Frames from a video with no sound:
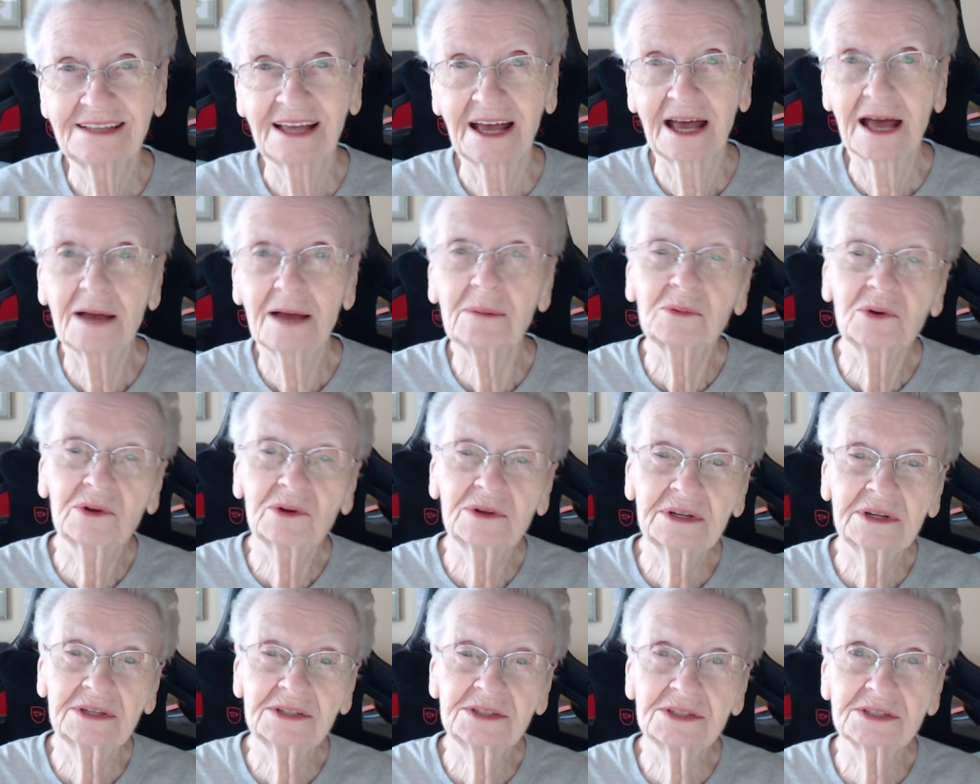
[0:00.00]
I'm
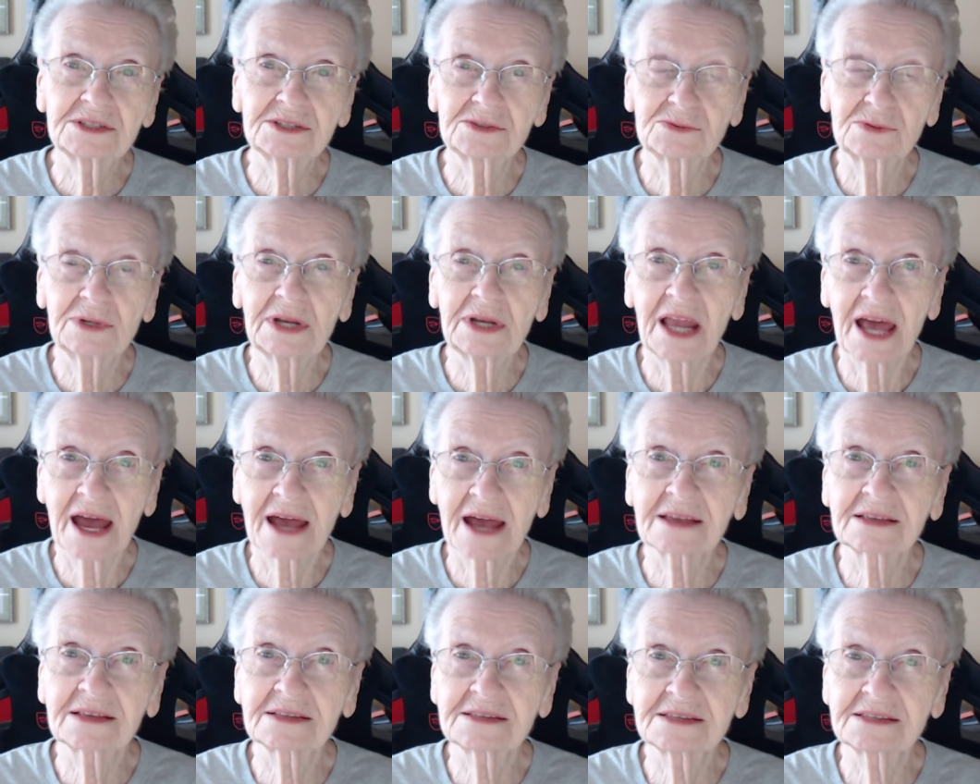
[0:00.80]
going to just
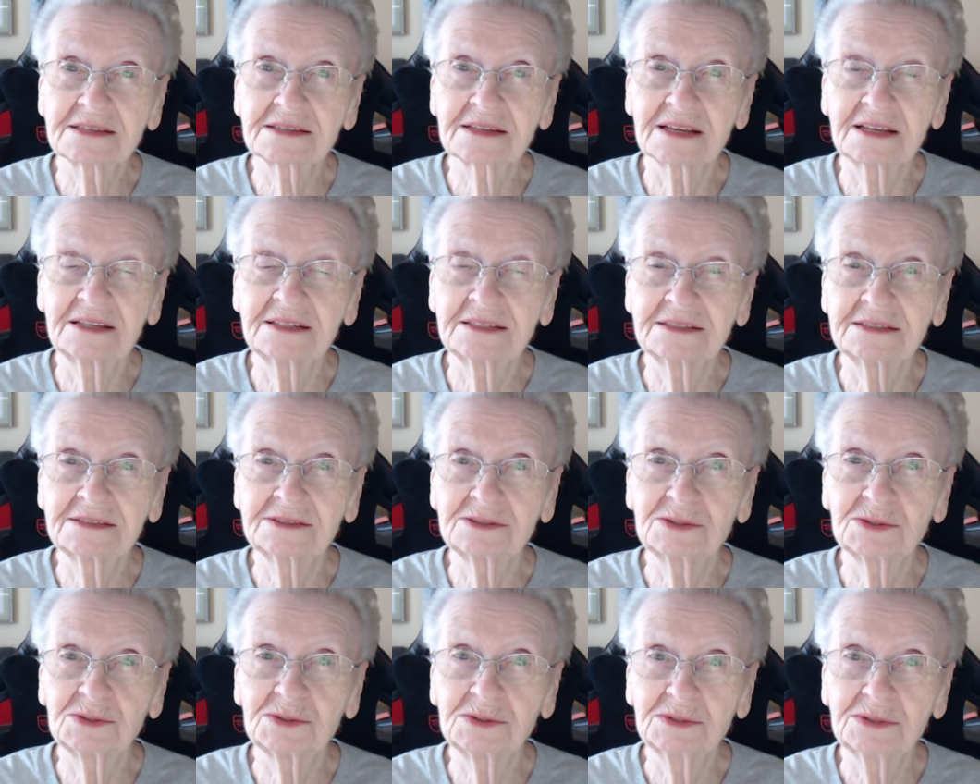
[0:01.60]
relax and
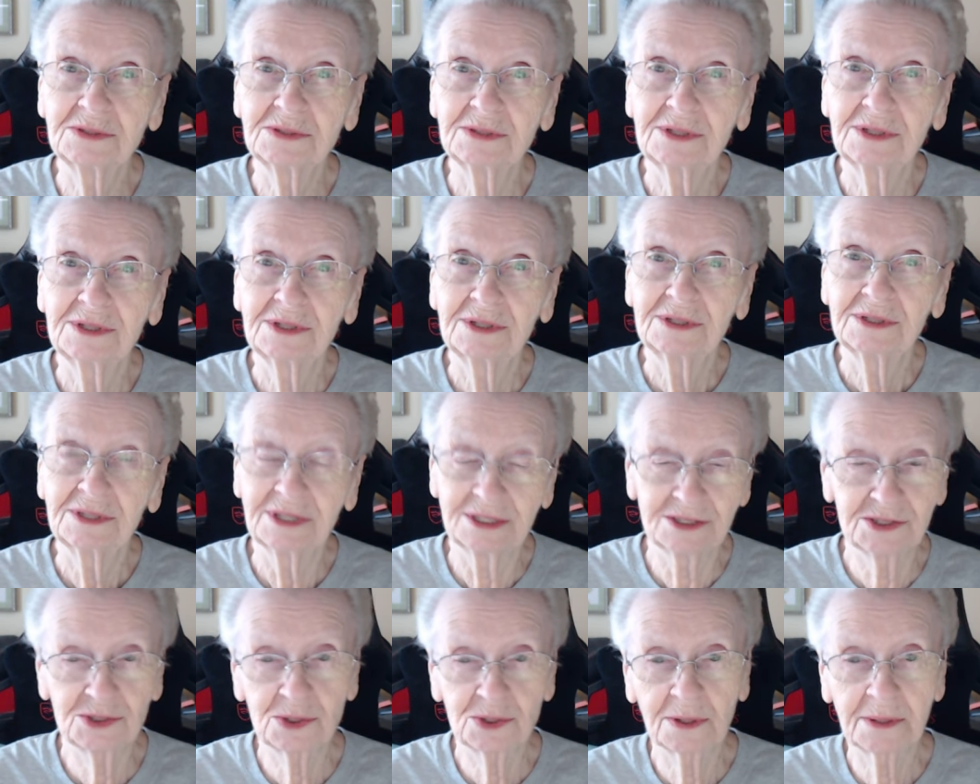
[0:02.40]

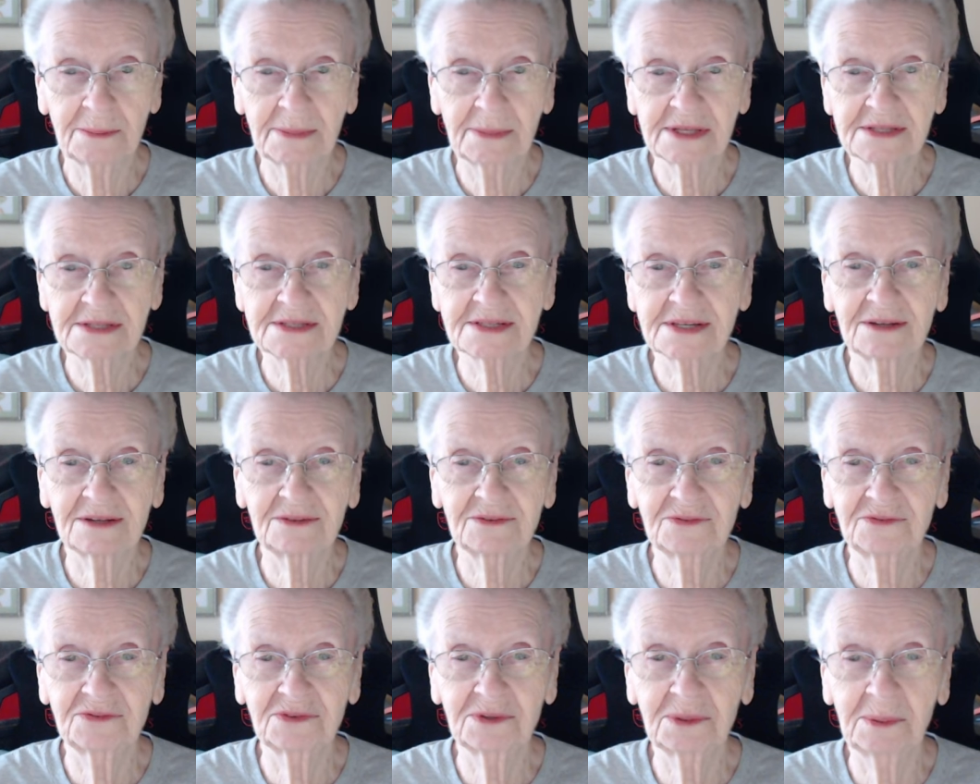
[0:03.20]
enjoy myself
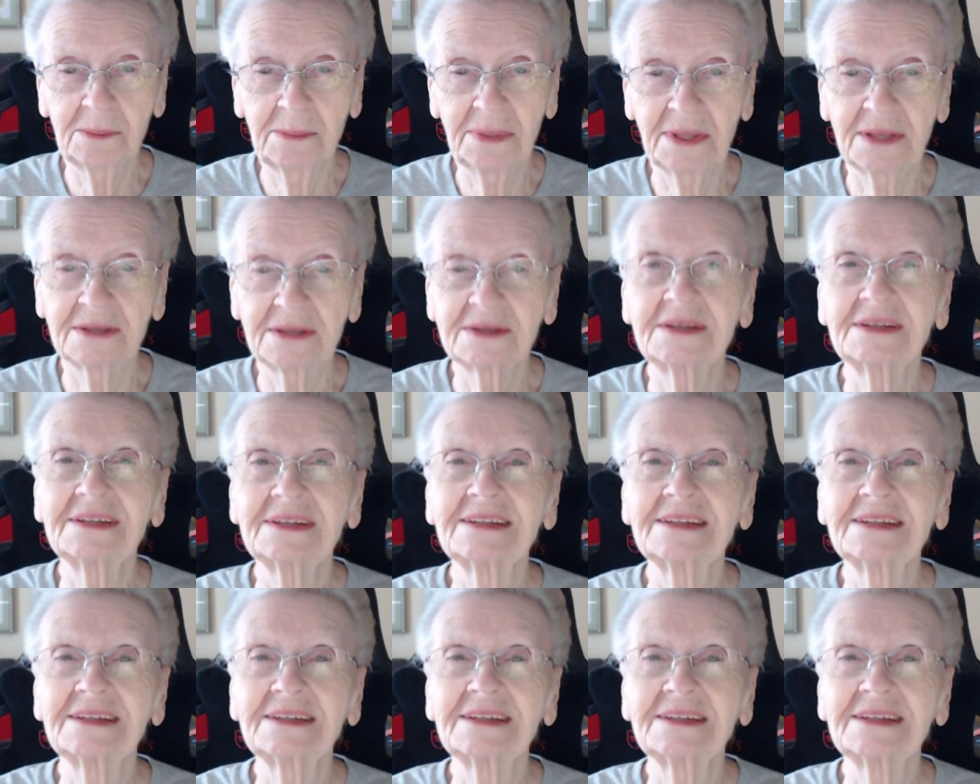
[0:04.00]
for a bit.